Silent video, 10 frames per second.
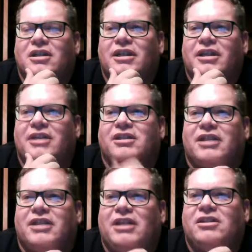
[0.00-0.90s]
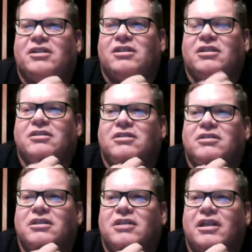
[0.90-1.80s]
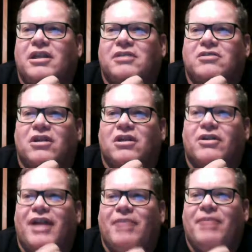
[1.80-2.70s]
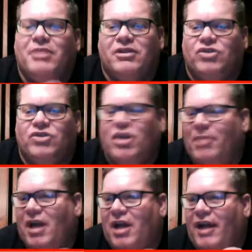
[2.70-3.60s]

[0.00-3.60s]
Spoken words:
his niece. Her name is Gemini.